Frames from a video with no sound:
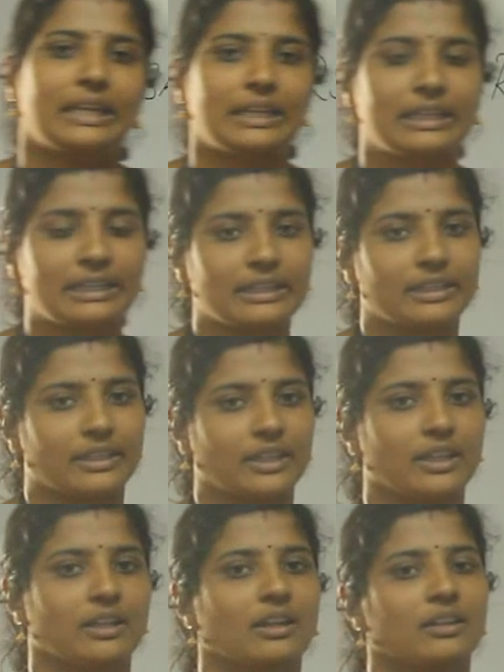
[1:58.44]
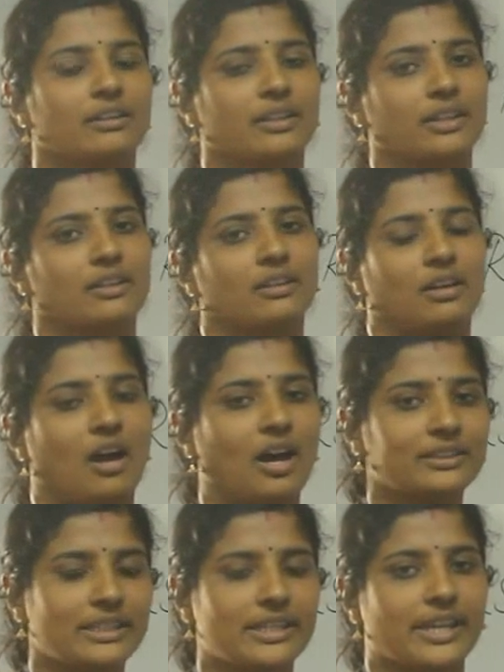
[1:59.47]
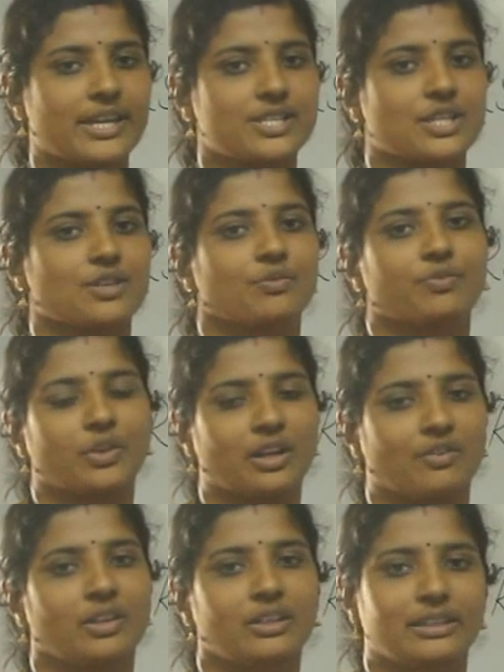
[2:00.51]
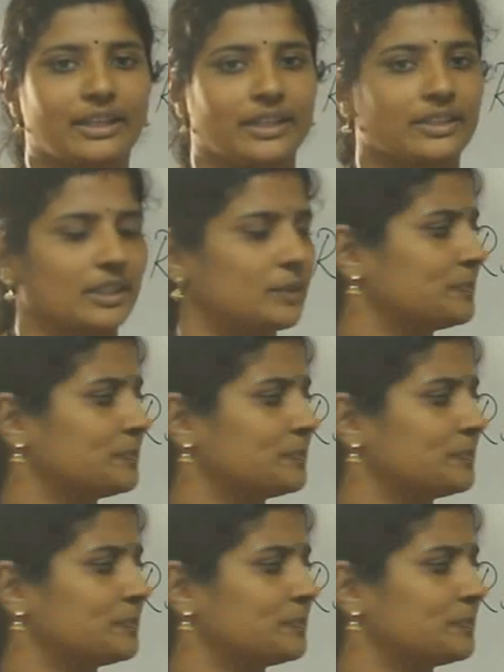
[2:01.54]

integrity, then authentication for our data.